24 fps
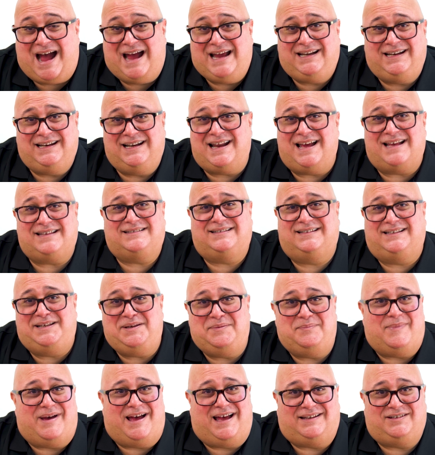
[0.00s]
I did not
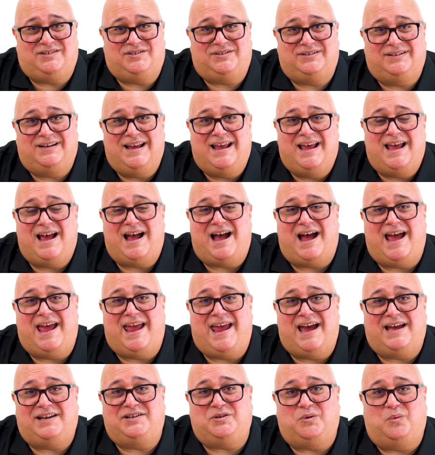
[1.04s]
sleep much. I
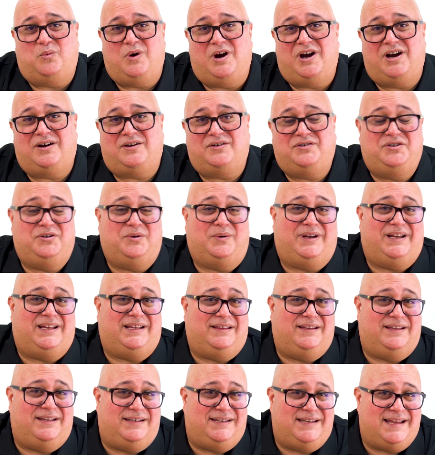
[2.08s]
had to work
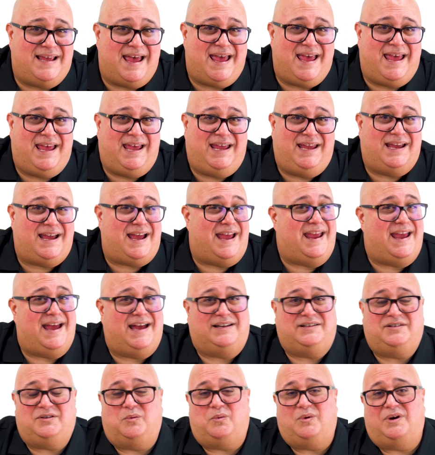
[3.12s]
during the day, I
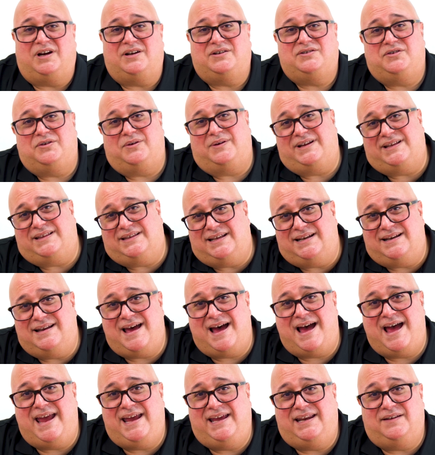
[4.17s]
had to work during the
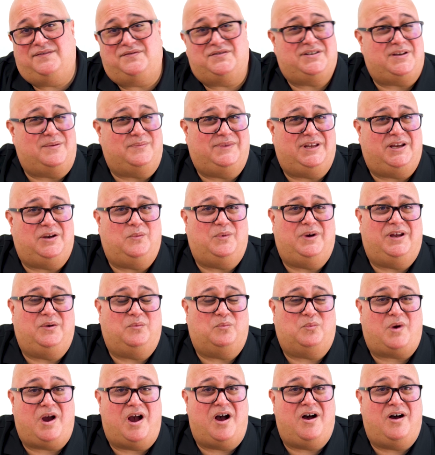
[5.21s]
night. If something went
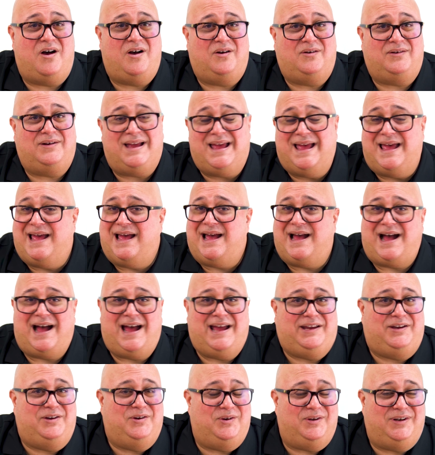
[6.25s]
wrong, I
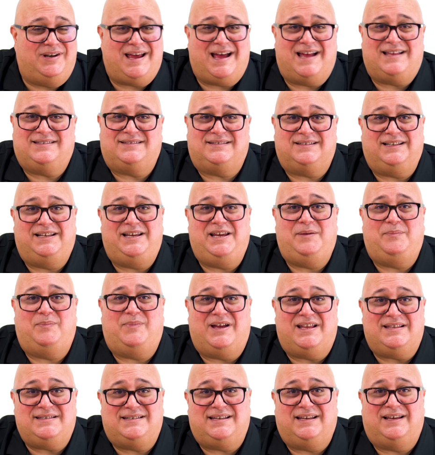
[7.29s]
could not sleep
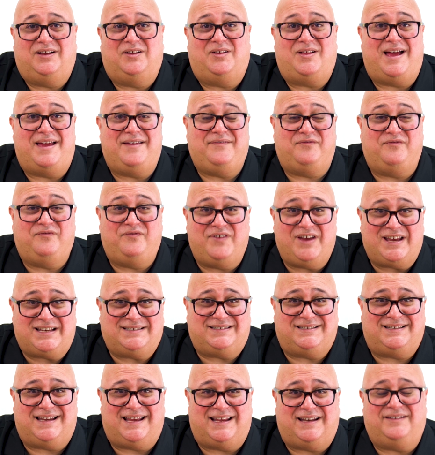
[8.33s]
until I
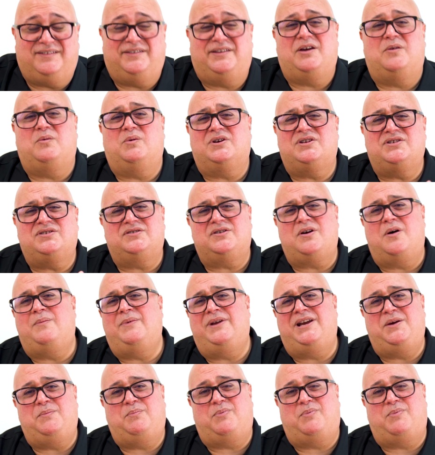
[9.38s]
fixed it. There were so many